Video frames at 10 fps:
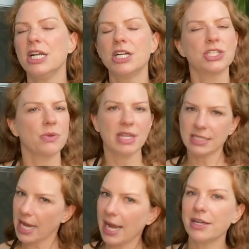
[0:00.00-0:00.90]
So the
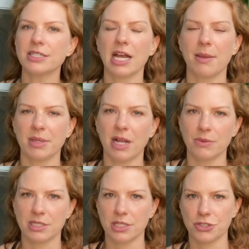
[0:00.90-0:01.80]
entire time that I
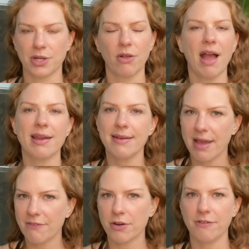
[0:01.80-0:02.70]
was on trail, I
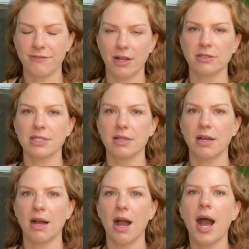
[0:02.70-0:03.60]
never felt
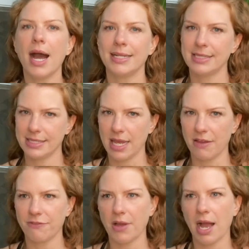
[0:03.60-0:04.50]

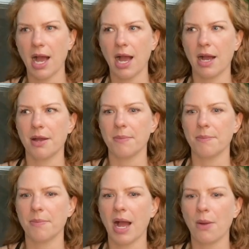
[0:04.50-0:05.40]
unsafe.
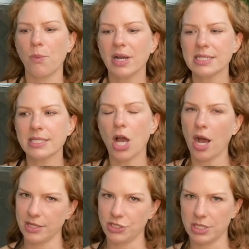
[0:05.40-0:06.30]
I was
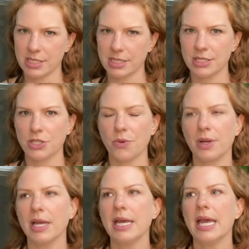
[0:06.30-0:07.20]
cautious. So,
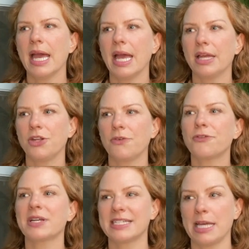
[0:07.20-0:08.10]

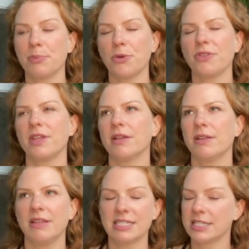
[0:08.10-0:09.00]
for example,
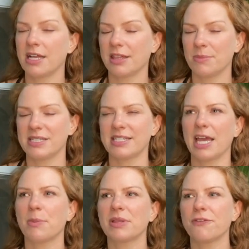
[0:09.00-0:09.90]
and this is not the
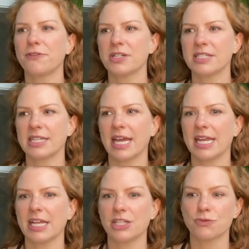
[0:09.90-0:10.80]
mistake, but the first
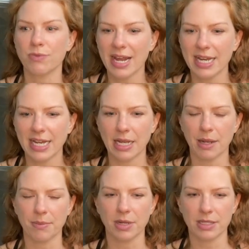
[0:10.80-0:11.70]
night it's raining,
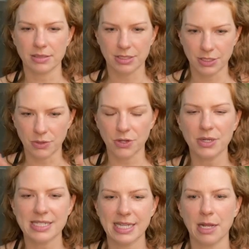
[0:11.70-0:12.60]
I'm going to, go
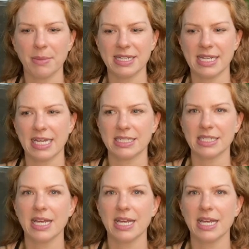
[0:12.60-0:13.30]
to set up my tent,